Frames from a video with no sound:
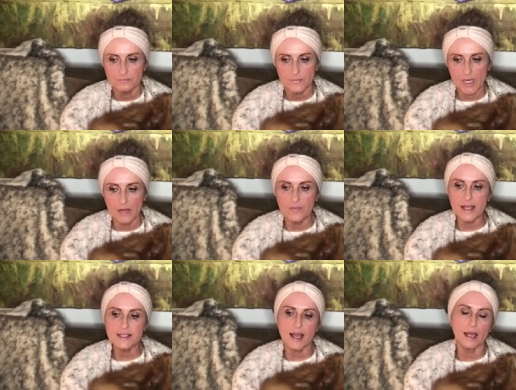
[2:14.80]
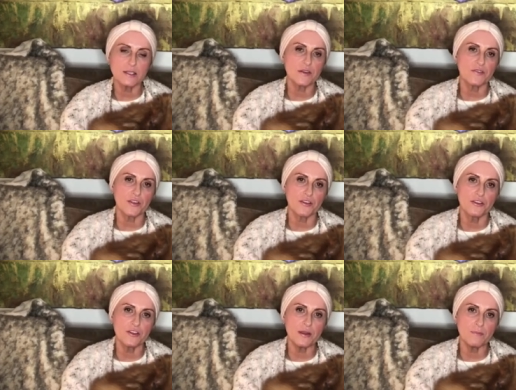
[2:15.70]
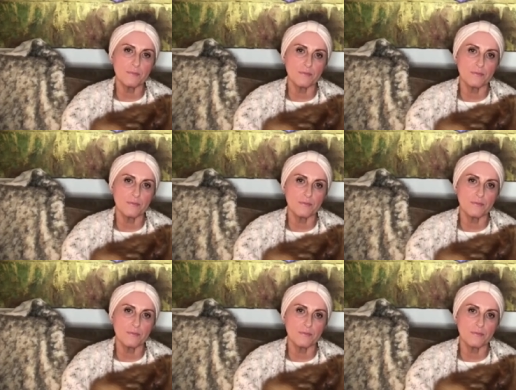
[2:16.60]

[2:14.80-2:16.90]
And that's kind of the theme